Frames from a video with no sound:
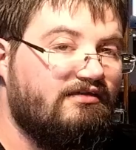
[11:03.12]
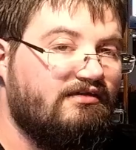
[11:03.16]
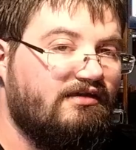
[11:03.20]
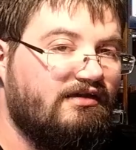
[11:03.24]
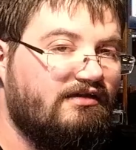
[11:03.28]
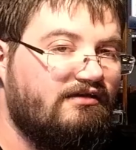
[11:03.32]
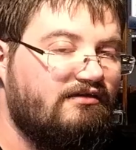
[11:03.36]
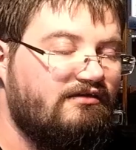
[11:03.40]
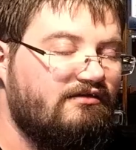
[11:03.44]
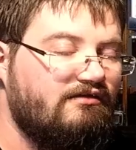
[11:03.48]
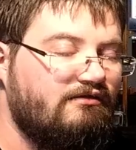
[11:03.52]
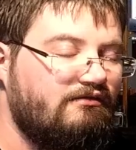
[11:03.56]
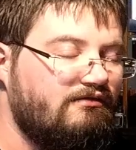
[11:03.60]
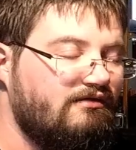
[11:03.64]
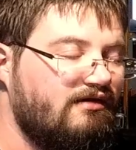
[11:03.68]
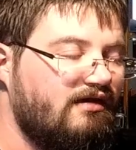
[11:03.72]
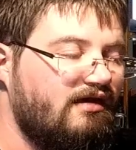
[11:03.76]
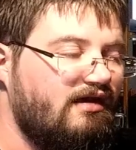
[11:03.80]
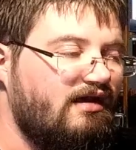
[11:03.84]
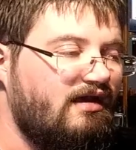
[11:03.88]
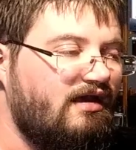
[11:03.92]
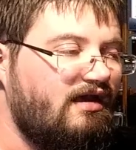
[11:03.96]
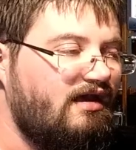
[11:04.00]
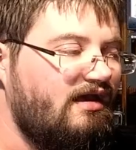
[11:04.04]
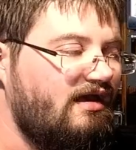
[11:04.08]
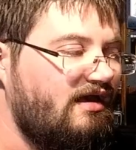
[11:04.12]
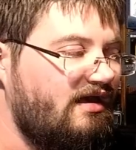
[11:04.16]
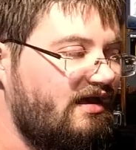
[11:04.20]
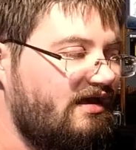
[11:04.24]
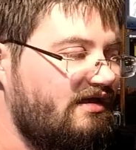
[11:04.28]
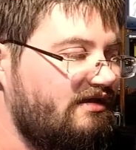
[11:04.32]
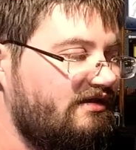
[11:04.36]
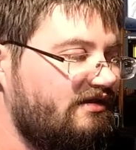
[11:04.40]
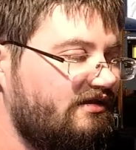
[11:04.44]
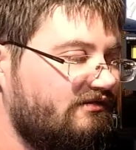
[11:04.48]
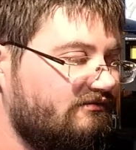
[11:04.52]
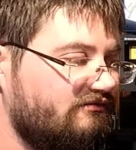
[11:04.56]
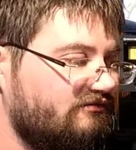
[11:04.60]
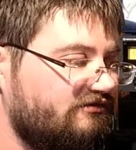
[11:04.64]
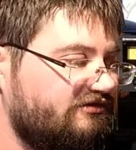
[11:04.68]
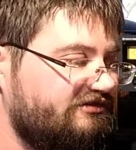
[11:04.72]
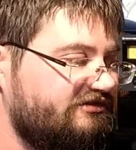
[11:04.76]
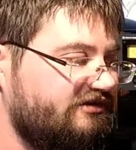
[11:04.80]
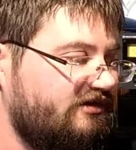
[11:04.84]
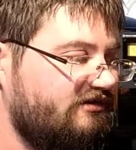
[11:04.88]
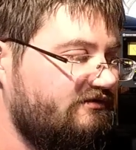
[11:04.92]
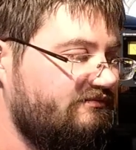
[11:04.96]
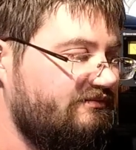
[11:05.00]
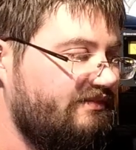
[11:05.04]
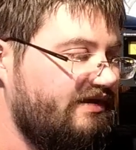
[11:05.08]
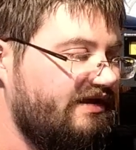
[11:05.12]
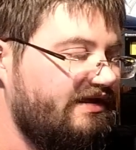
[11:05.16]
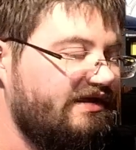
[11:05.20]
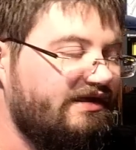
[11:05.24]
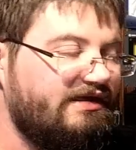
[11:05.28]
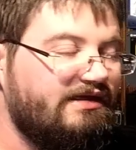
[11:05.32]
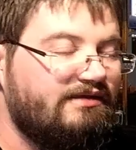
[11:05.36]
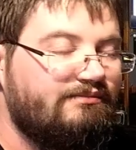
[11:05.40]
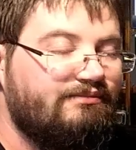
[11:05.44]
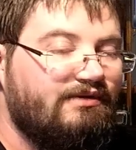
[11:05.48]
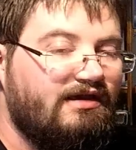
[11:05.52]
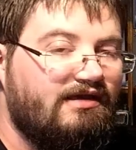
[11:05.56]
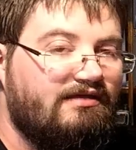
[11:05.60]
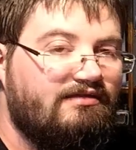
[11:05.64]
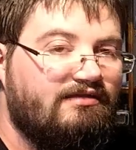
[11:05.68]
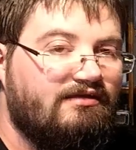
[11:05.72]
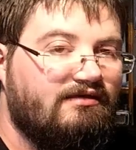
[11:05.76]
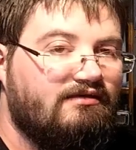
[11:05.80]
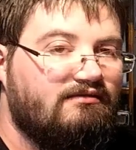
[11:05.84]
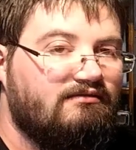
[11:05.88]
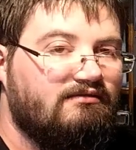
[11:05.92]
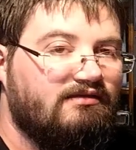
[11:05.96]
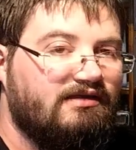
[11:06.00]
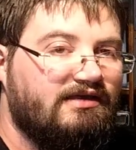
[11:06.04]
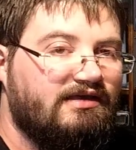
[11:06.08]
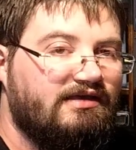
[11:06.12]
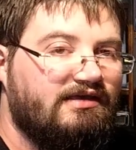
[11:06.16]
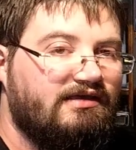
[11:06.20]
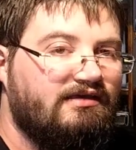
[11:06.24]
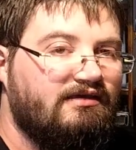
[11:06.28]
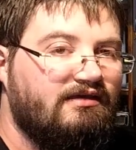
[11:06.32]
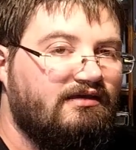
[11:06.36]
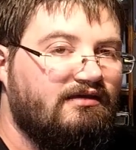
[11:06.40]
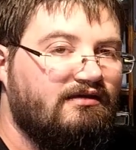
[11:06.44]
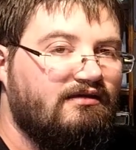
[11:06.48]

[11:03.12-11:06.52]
C Q, and it will show me basically